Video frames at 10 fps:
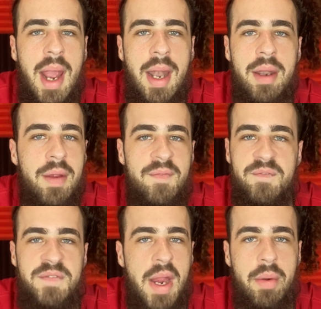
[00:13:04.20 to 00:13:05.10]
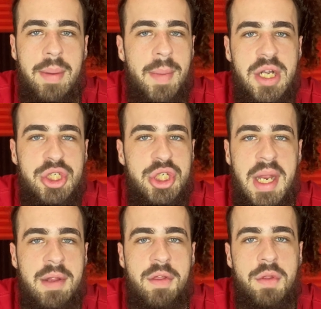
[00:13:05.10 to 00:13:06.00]
at very much
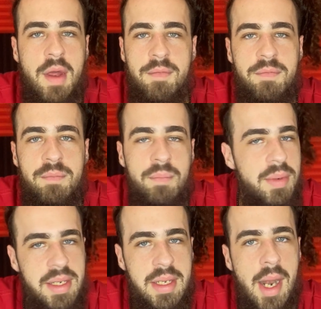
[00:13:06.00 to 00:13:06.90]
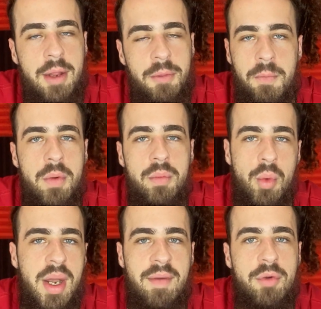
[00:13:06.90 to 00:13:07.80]
chances of getting through
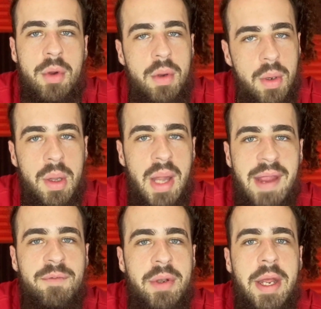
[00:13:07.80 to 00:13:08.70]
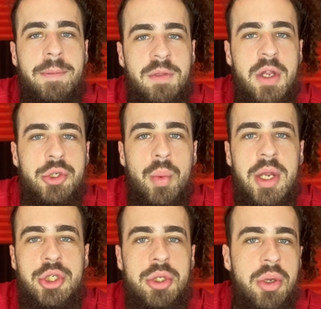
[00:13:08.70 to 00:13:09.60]
whatever life or death
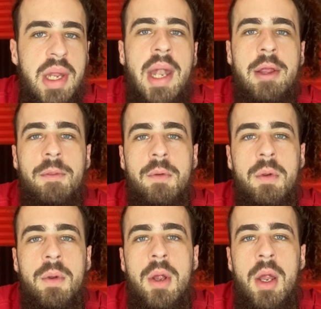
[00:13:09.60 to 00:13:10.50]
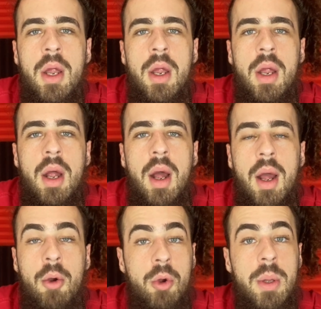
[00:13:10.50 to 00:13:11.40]
situation you're getting through,
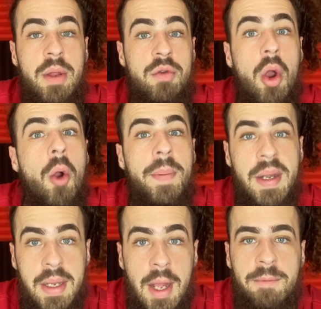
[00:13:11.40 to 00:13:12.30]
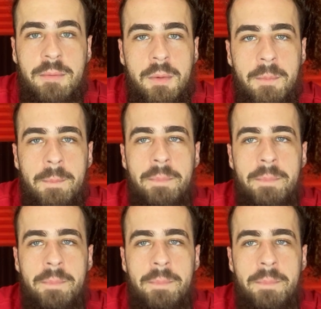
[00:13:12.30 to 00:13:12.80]
uh, or at least you're hoping to get through.